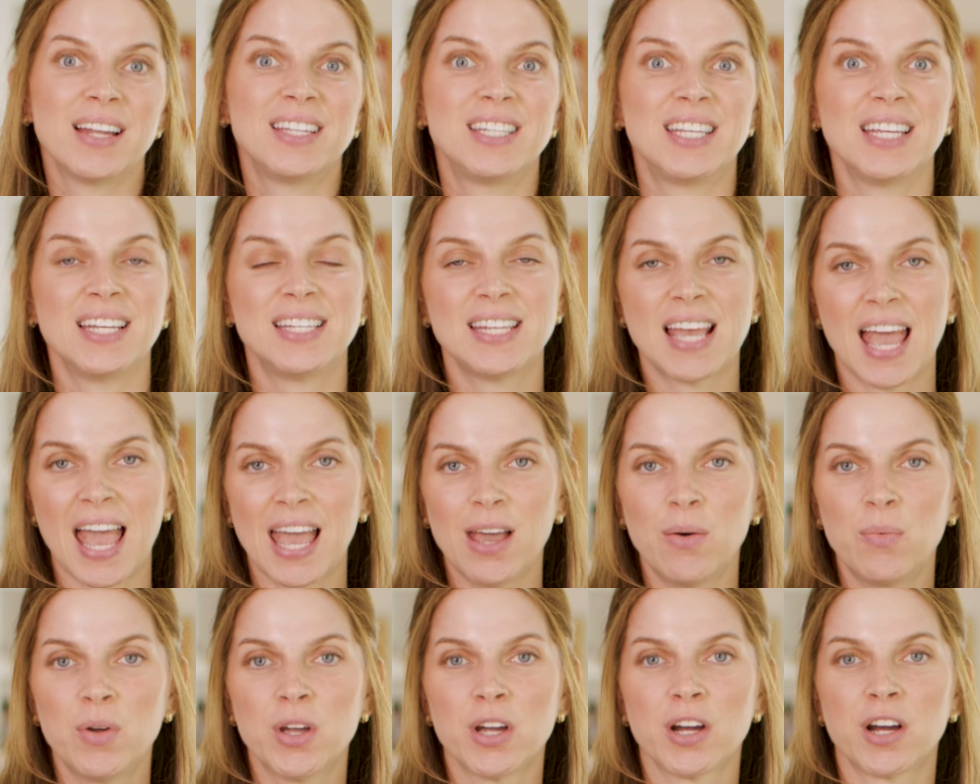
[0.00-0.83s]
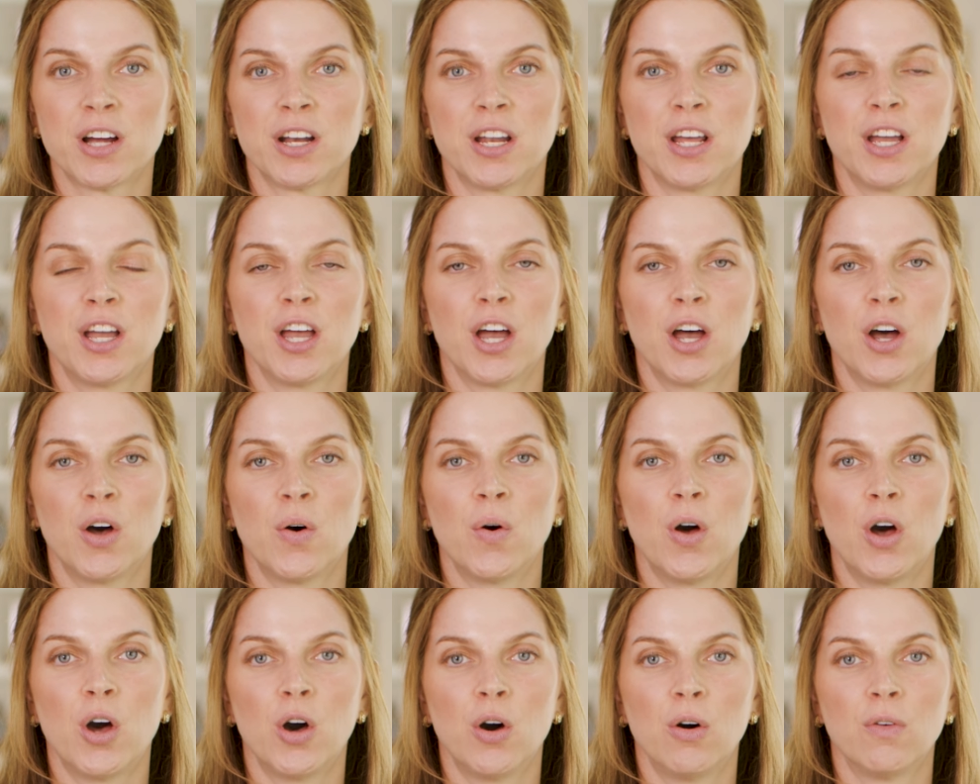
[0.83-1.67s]
Today we are going to
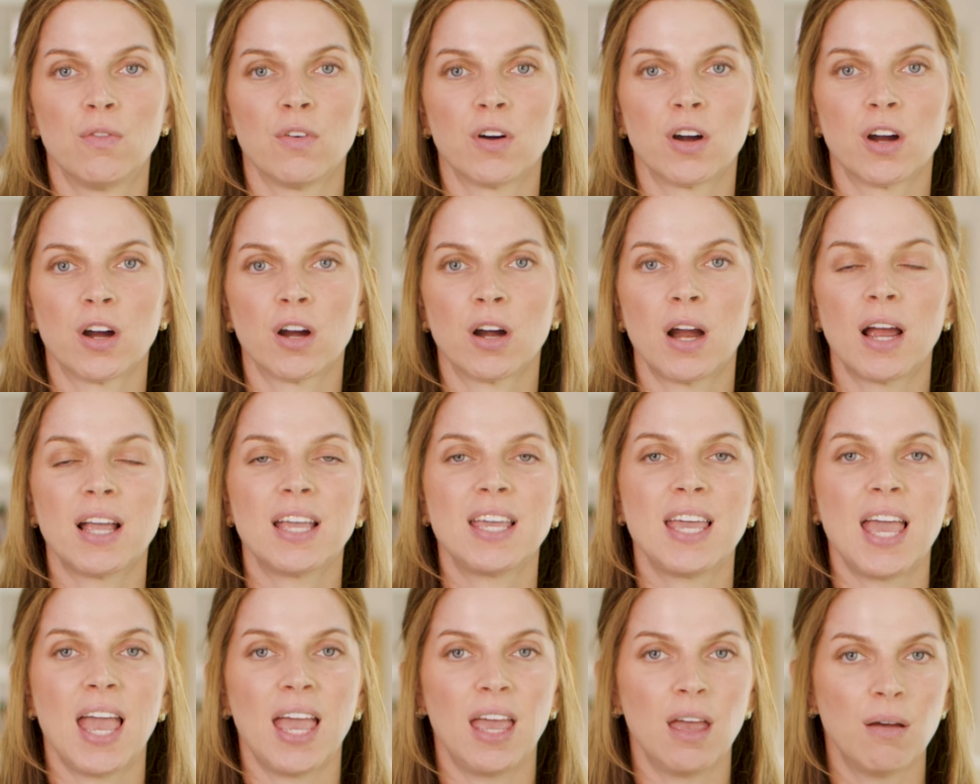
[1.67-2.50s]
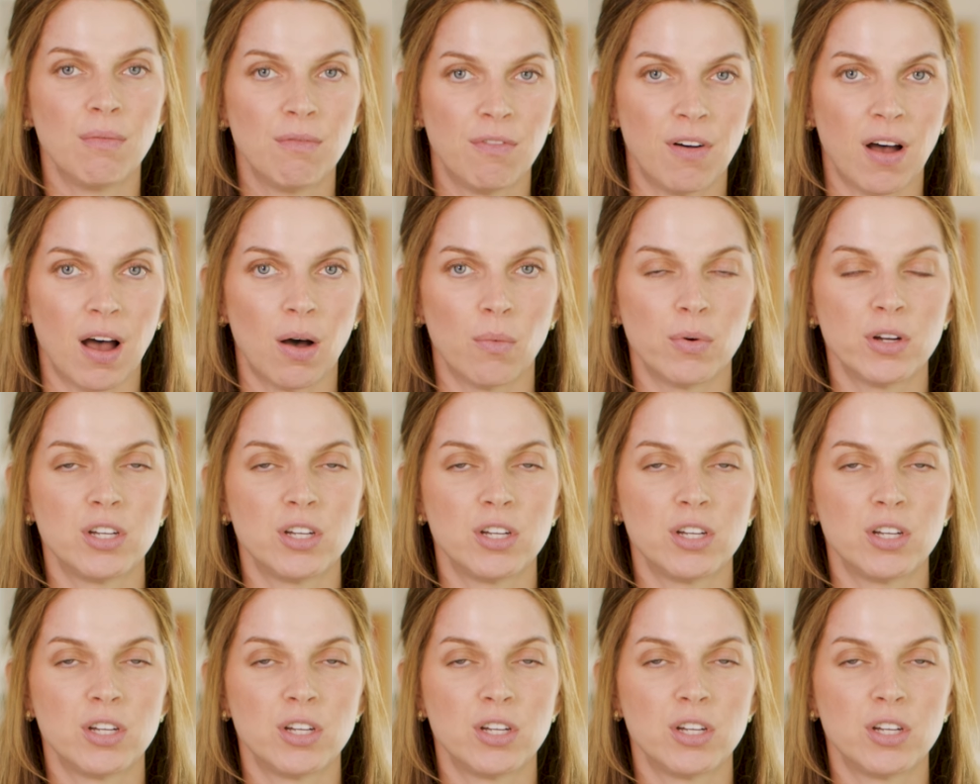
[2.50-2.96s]
go over Canva,